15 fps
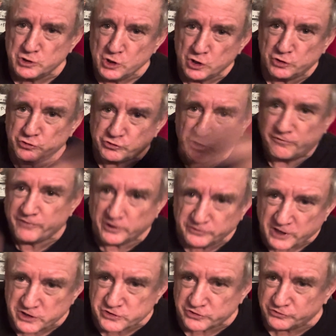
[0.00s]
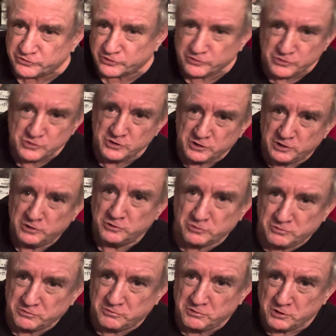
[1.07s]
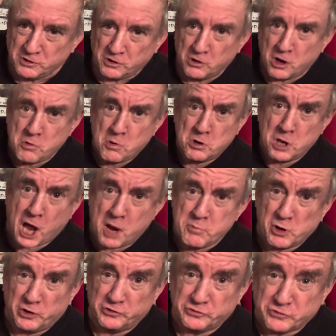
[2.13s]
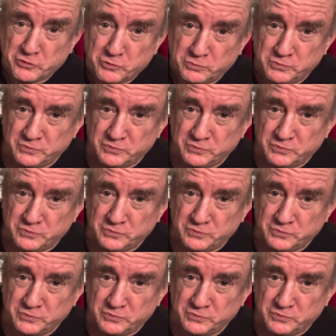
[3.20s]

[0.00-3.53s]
Let's start foundations. I want libraries too.